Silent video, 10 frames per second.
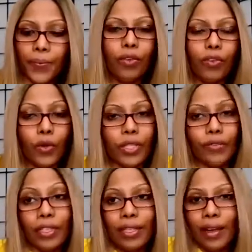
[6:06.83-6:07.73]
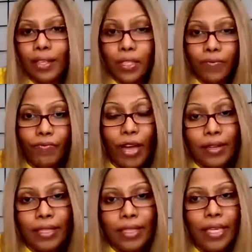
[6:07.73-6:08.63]
Of course, if it's like a
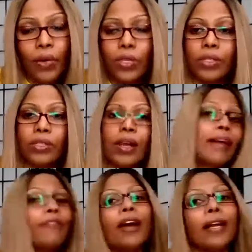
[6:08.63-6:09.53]
fantasy or sci-fi